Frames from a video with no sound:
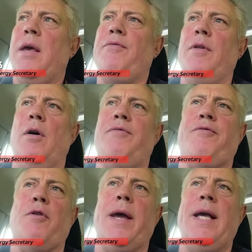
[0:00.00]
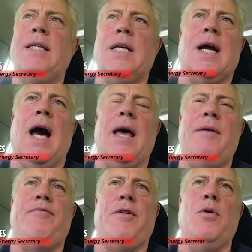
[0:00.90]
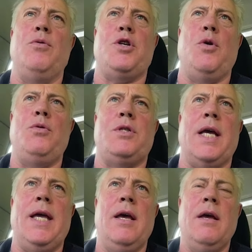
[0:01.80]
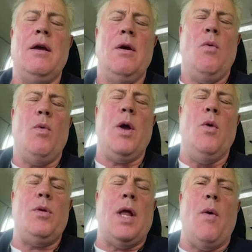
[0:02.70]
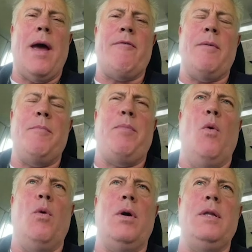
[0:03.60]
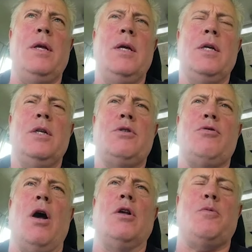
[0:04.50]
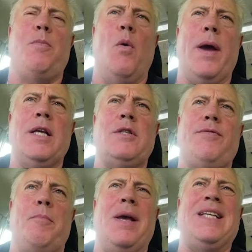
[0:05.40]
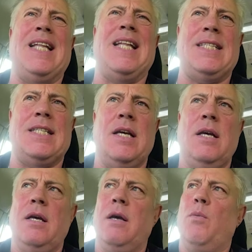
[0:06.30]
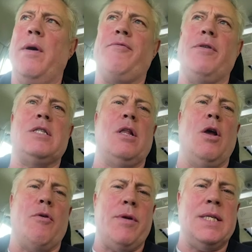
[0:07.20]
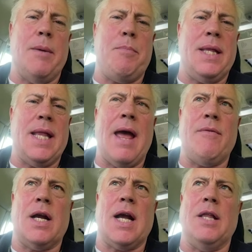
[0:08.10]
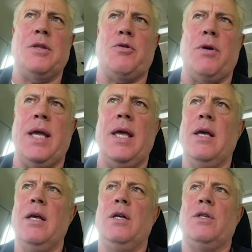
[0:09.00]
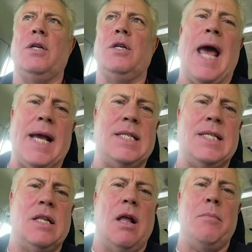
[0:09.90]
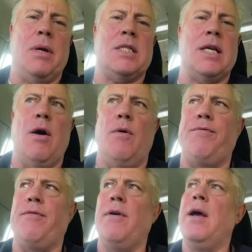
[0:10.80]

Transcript: if not a freeze, a cut in fuel duty. We all know how important transport is for business, whether it's lorries up and down the country, to taxis like myself.